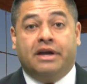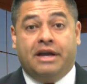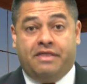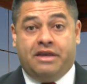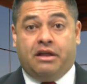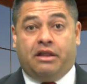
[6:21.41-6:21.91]

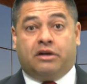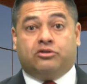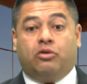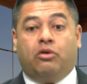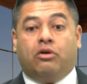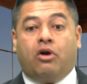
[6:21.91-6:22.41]
In the
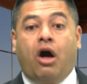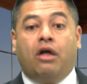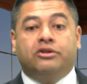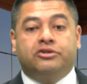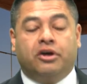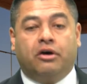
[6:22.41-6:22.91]
electoral
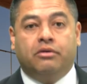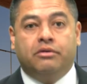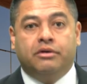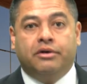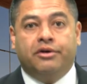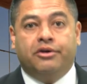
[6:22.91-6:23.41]
college,
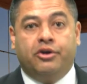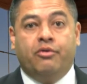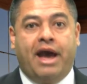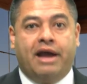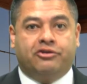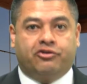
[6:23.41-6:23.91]
though, you
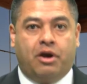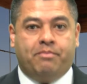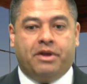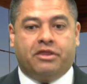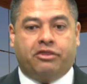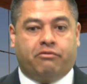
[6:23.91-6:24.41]
had
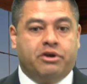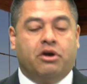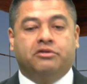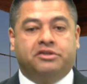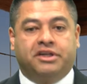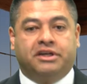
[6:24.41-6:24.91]
Trump at
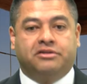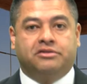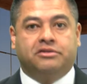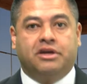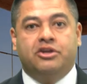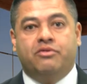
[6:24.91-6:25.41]

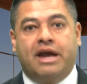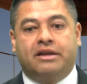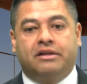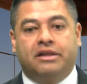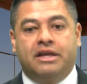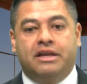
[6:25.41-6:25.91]
306 and you
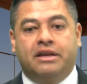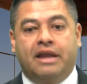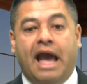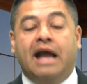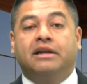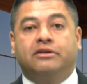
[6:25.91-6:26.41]
had Clinton
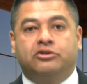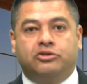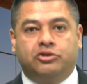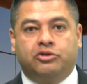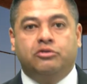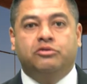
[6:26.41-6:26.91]
at
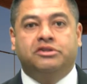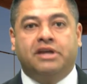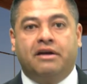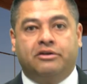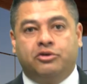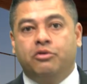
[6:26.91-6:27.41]

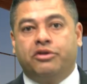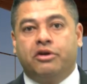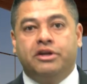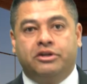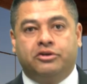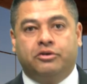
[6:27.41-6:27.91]

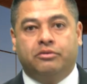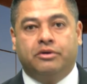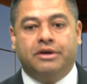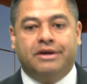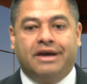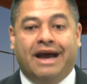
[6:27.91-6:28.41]
232,
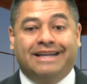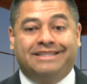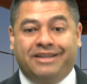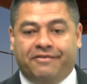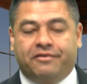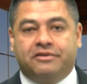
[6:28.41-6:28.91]
a
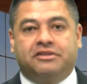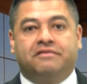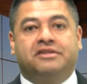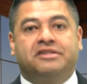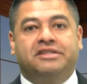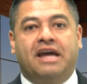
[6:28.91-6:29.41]
difference
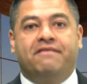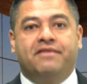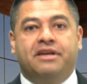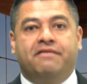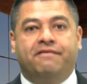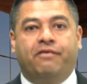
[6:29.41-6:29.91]
of
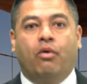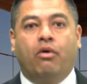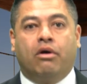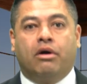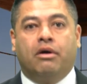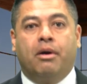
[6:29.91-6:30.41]

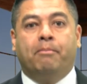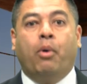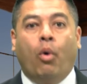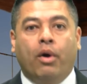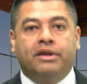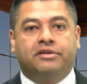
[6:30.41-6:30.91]
74
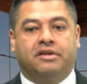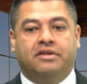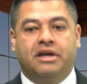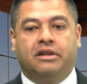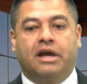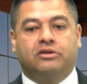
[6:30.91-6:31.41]
points in
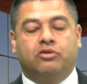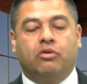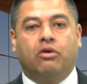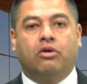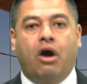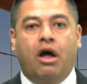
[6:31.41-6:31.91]
the
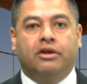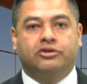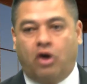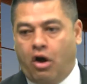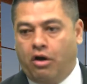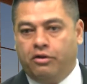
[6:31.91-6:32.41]
Electoral
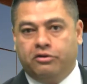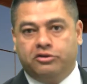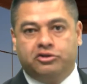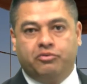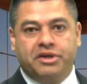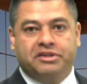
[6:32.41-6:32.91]
College. All
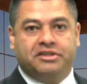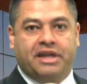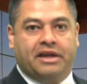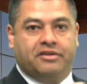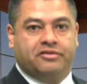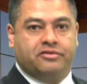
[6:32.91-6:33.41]
those swing
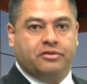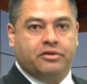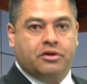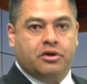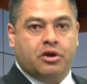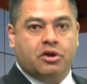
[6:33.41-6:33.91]
states,
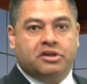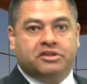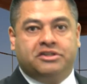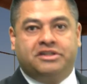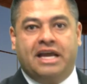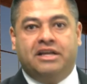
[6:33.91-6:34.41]

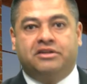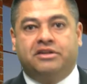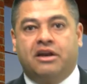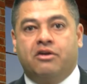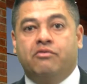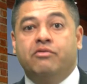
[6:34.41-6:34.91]
states
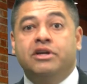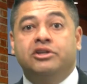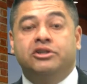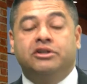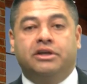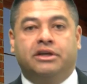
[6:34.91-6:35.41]
that are
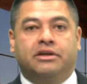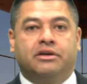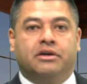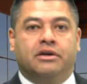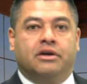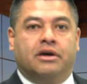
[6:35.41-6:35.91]
originally
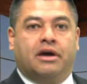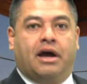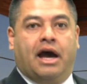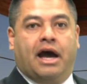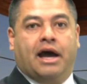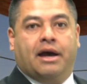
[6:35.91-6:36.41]

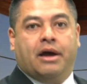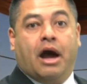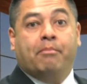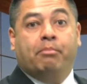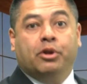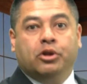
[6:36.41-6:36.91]

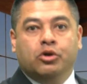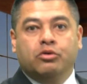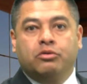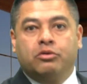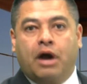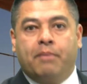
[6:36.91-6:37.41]
a
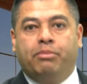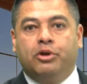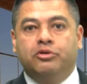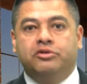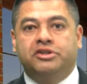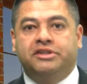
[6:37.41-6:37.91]

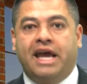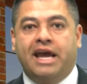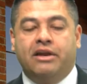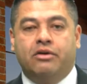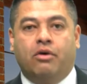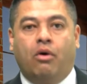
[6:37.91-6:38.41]
blue
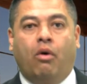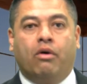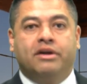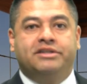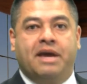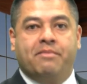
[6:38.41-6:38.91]
state
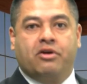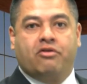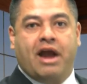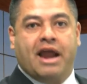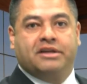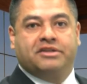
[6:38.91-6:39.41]
or a
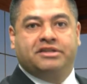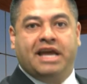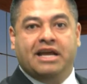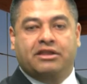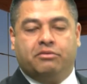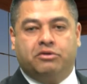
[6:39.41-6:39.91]
Democratic
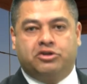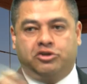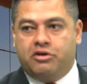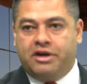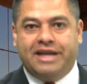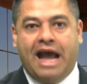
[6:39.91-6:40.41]
state, there were
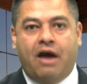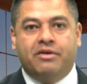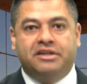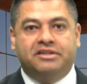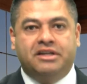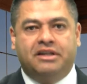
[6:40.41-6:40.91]
certain
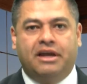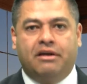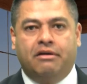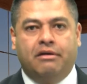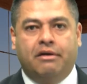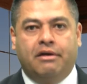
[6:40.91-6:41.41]
counties in
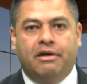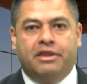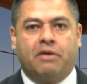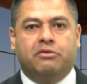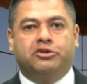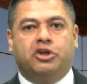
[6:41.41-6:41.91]
there
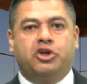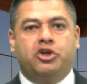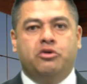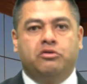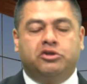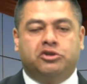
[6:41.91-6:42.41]
that was a
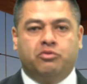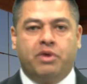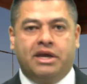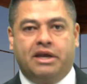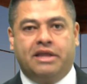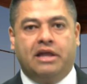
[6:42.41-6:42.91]
huge
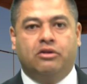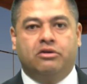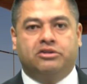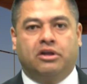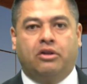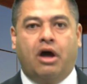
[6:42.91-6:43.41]
swing, and they
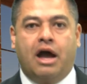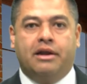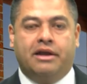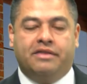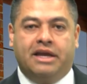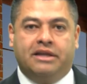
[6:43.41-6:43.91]
looked a
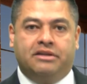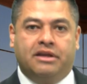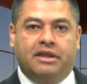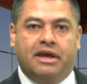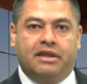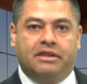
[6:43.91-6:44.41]
lot, and
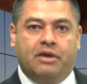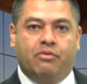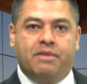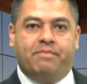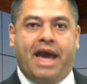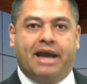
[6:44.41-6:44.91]
they
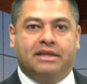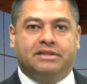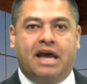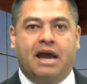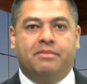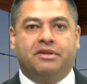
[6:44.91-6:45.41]
went back in
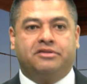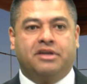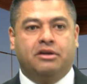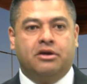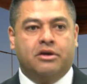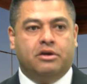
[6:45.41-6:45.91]
time and they
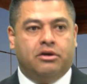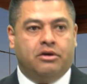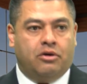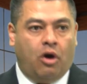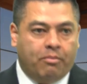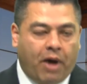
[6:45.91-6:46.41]
said,
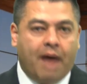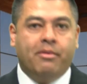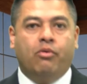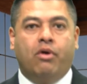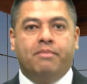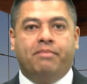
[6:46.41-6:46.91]

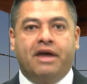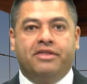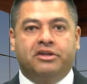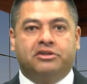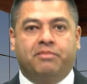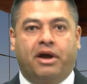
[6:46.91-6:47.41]
Obama won by
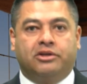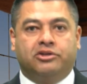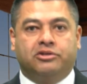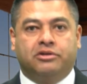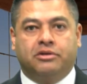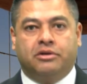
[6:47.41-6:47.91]
this
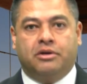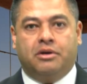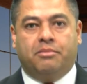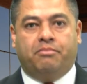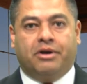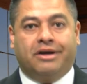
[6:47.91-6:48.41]
much,
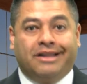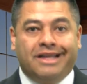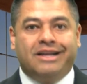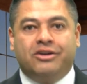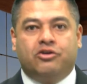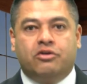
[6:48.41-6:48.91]
but
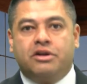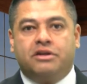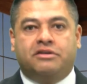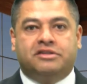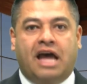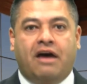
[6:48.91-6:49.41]
Clinton
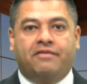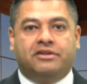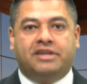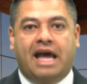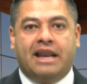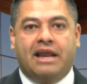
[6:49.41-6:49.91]
couldn't
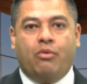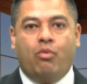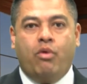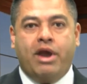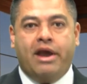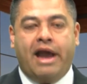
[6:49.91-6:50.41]
salvage that.
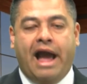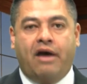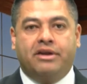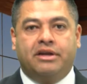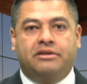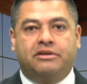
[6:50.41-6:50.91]
And
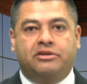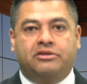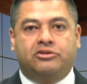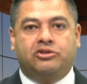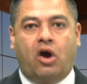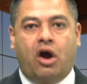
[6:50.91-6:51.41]
how did
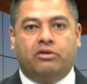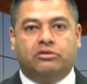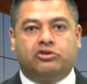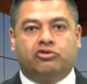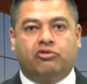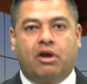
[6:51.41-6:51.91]

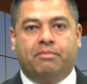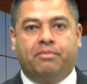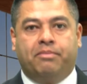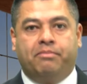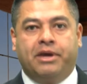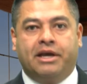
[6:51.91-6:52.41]
Donald
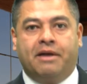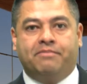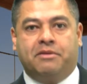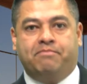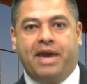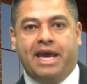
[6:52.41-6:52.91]
Trump pick
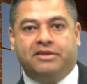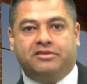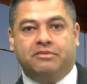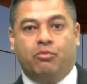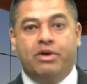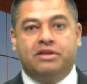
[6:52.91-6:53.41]
up the pace
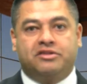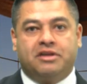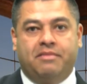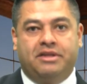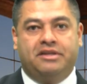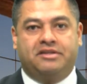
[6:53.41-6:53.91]
and win
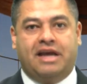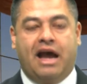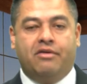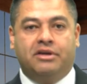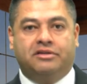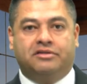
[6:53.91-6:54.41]
some of these
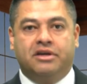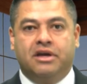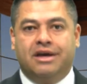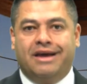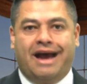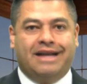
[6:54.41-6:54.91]
counties?
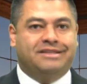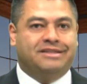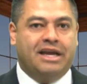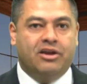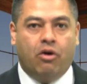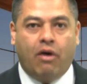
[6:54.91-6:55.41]
I'd
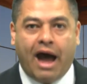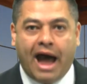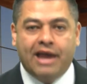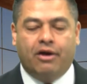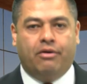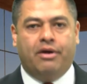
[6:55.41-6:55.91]
say in
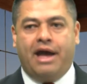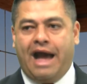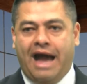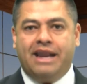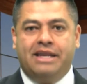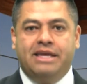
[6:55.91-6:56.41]
Ohio.
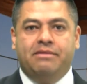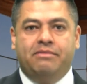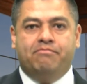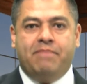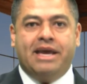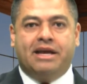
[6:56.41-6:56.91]
How did he
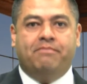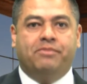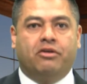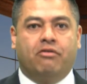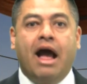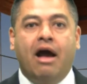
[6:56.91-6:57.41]
make up
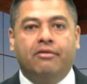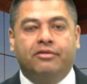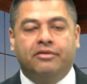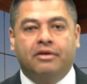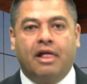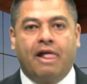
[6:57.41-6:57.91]
the
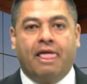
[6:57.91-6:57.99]
ground?